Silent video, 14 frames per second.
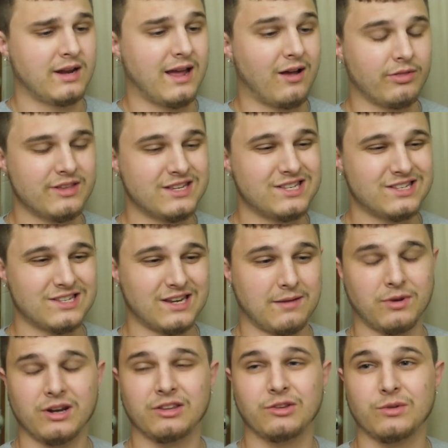Now
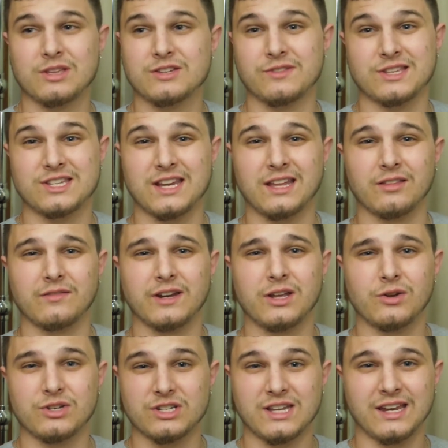I'm going to do this for the sake of the
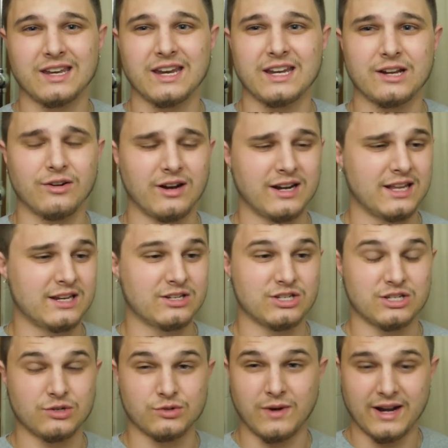video, just get nitty gritty and
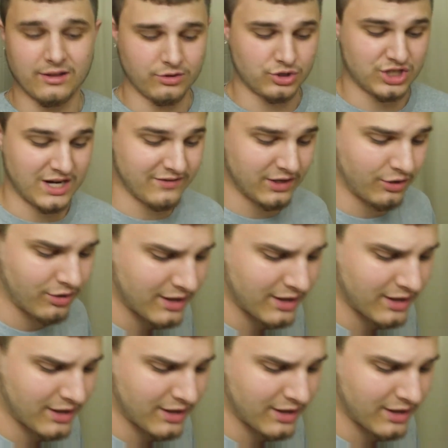just use regular shaving